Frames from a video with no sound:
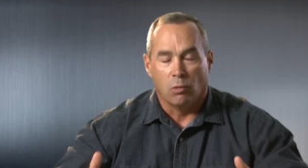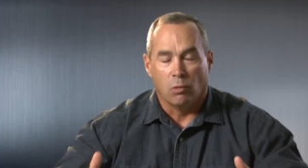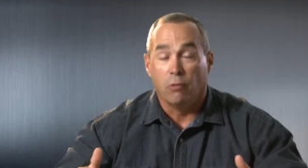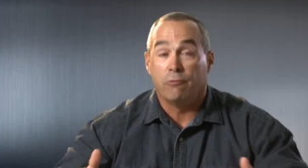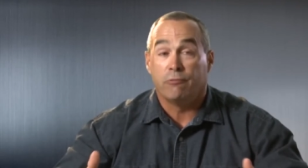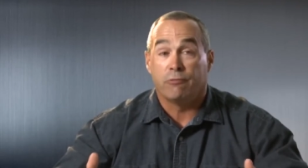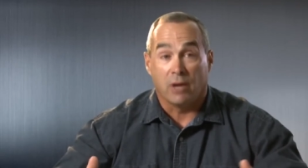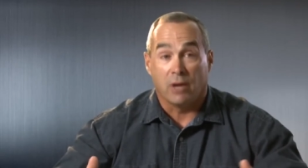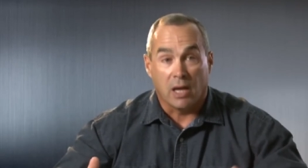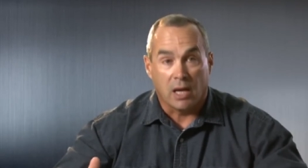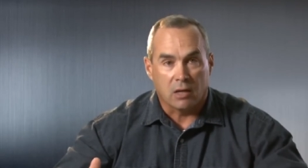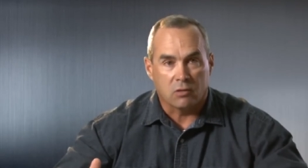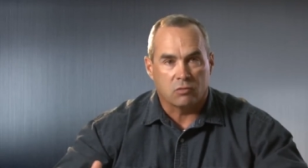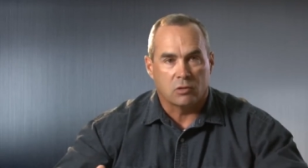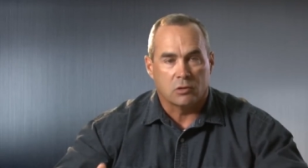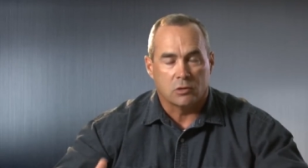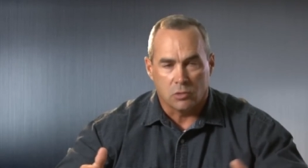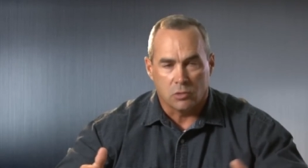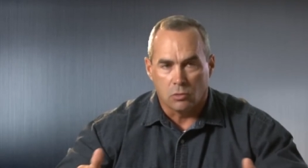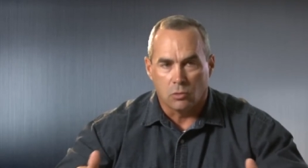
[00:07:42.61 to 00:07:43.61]
Move
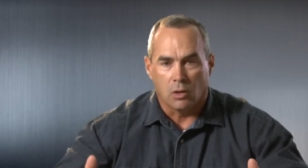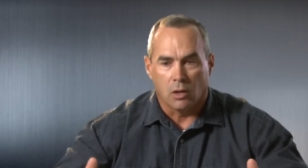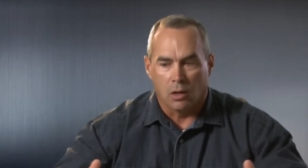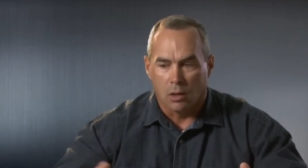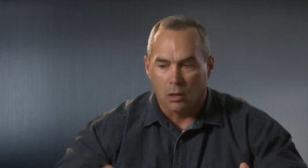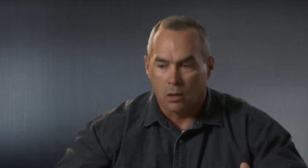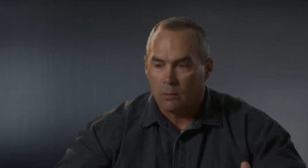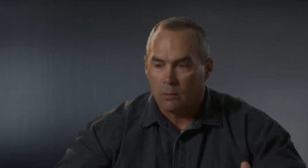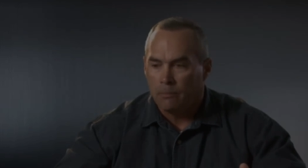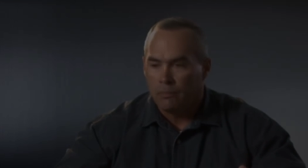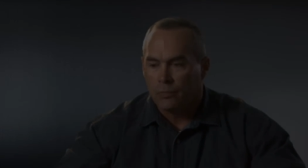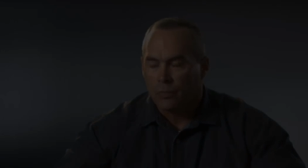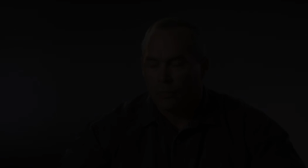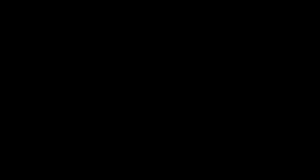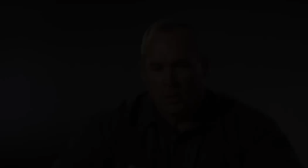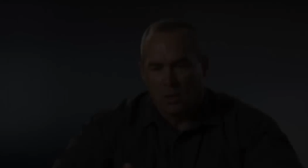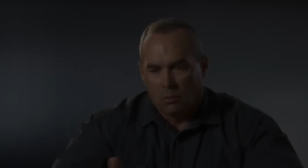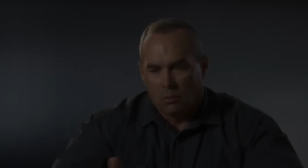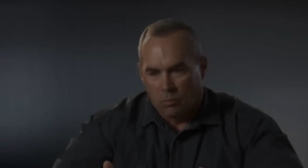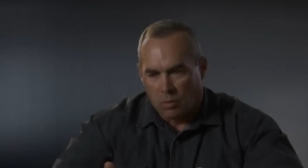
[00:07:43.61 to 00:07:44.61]
fast, shoot hard.
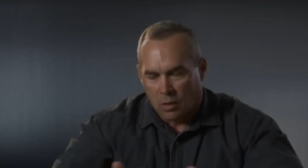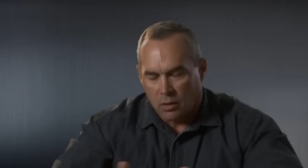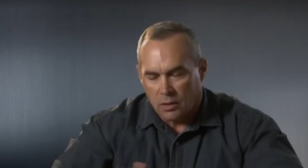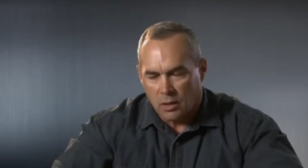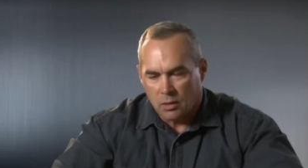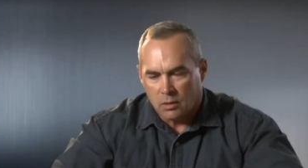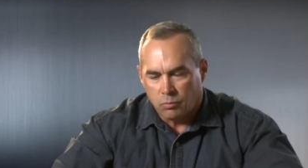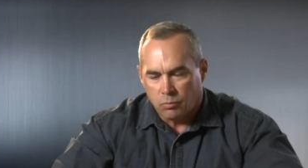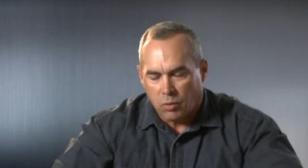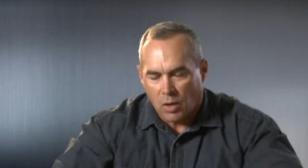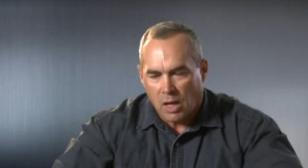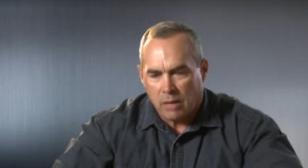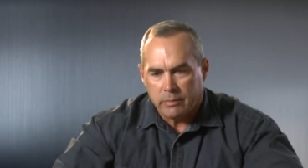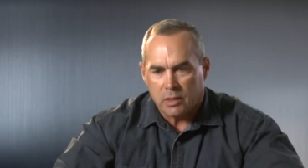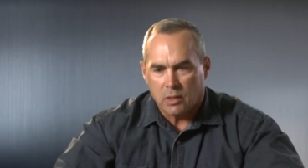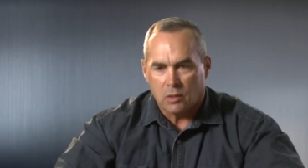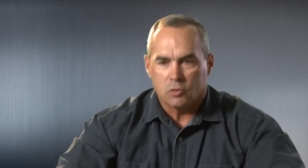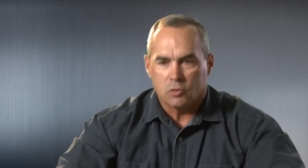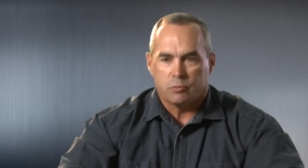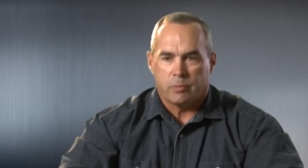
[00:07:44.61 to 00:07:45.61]
Part of the other
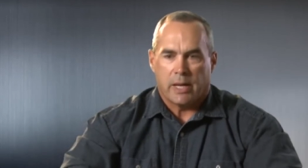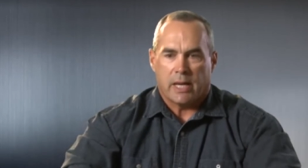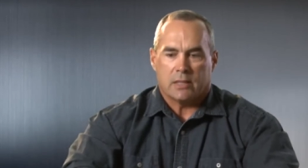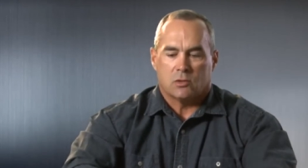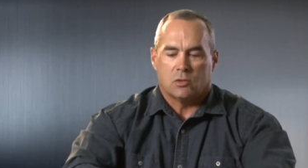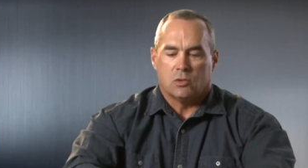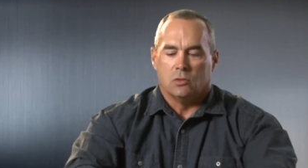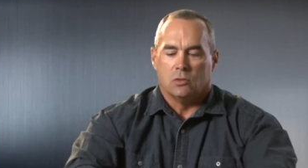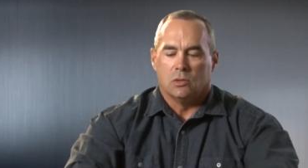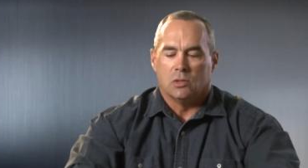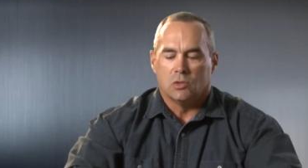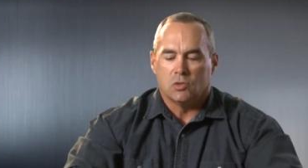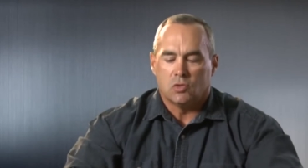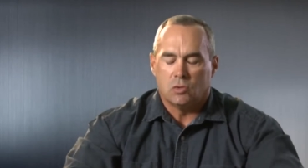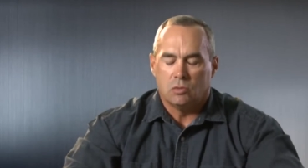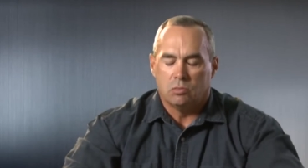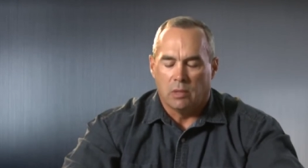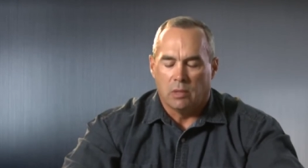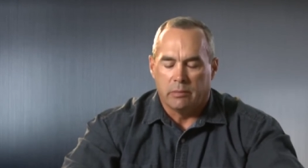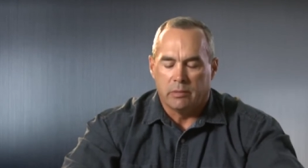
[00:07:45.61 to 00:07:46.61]
problem it goes back to
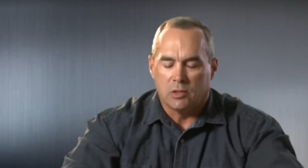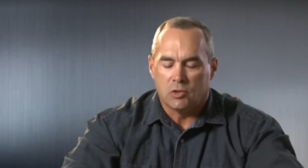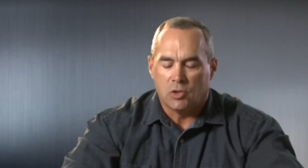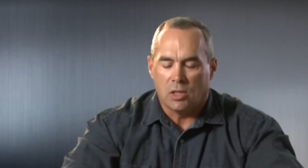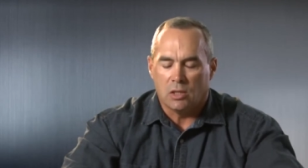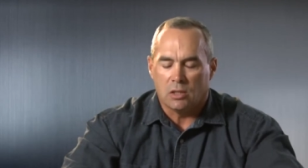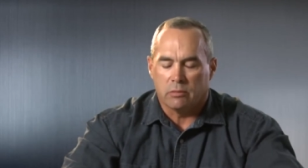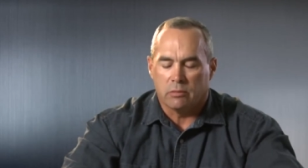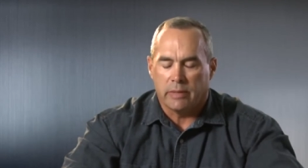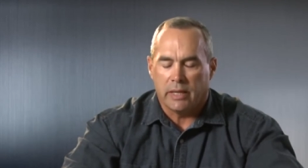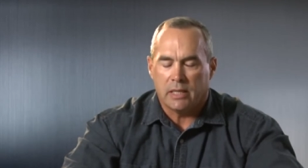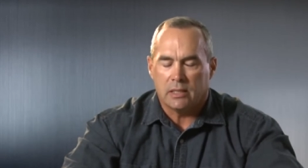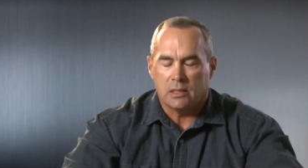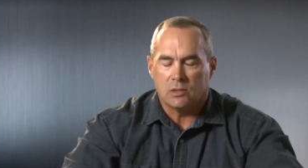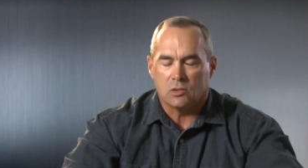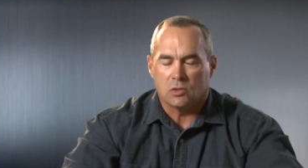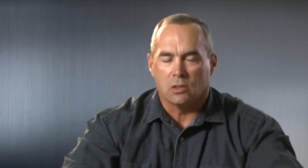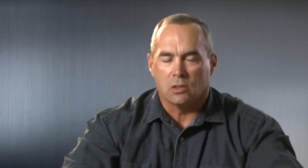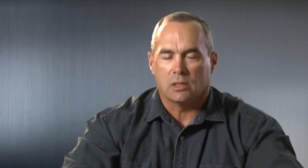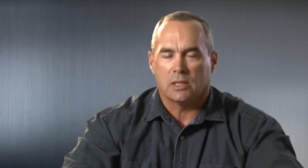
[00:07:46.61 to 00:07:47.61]
is maybe the chain of command
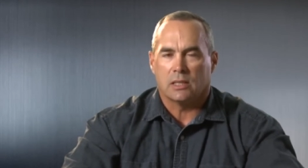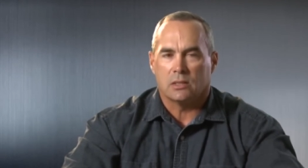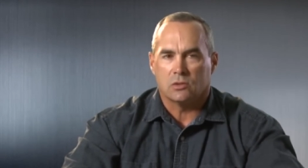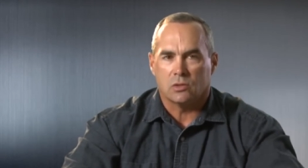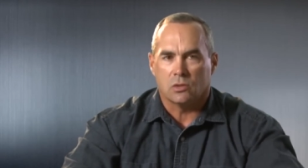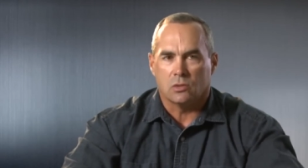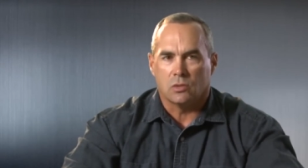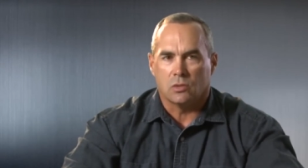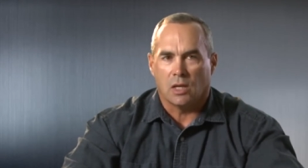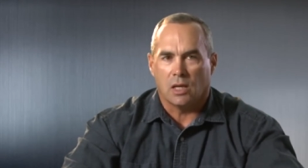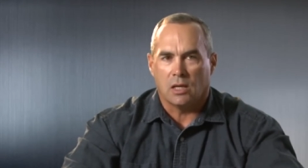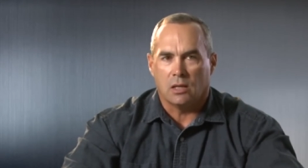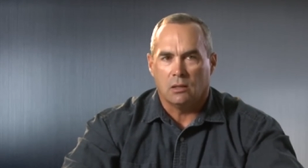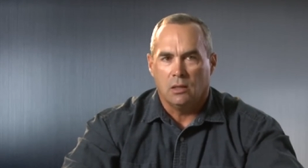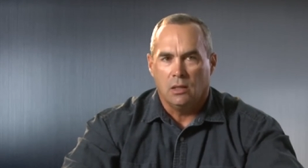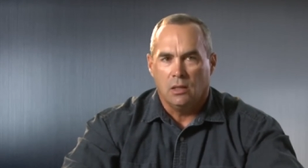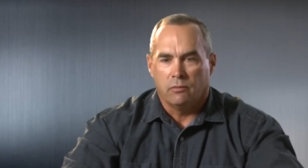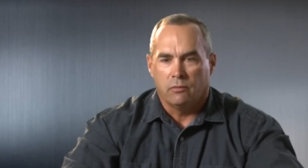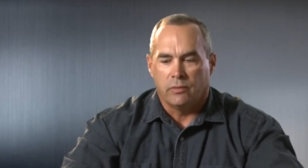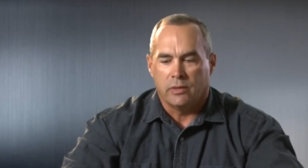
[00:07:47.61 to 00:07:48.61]
needs to look at it and say, okay,
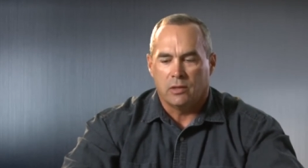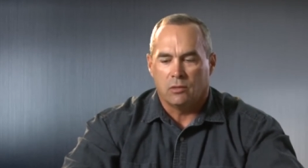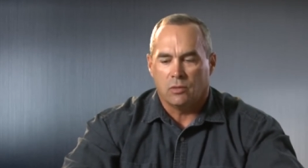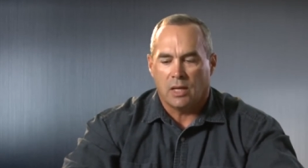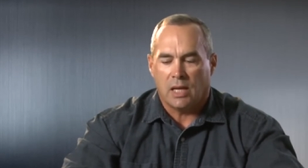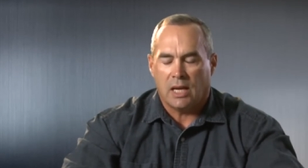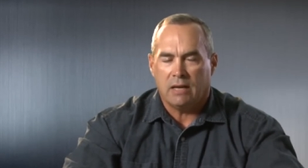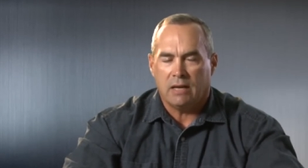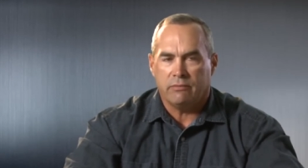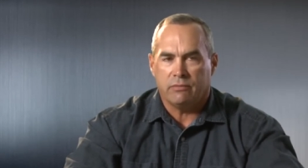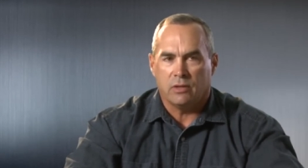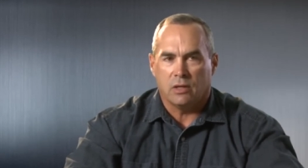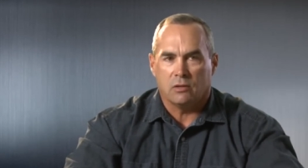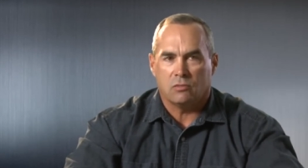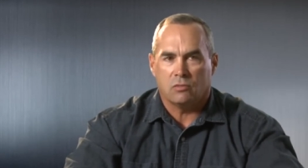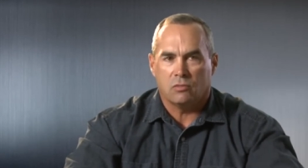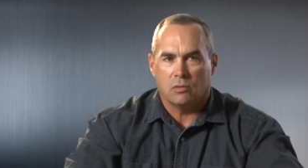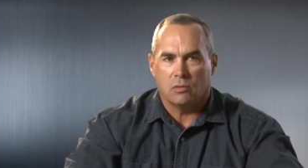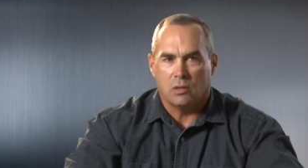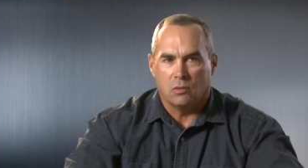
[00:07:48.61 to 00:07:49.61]
if we don't have this,